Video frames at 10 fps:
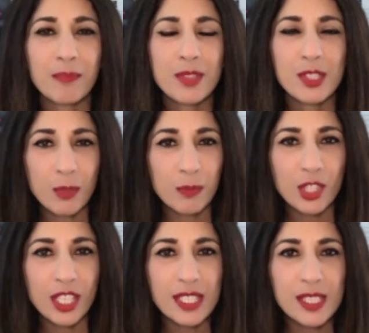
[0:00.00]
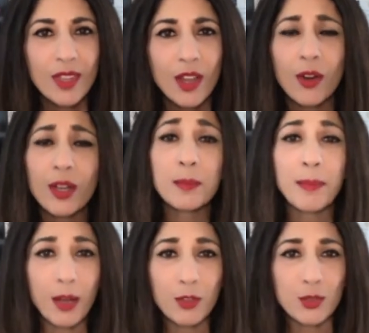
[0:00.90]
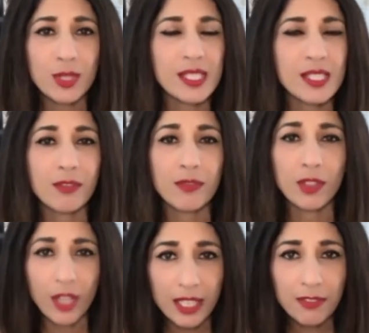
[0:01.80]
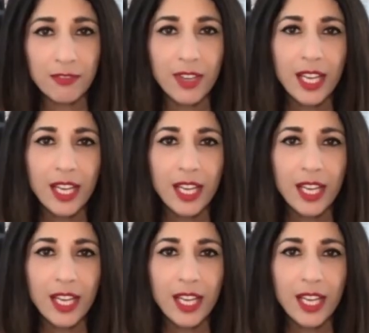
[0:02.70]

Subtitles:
subjects are the boundaries of life.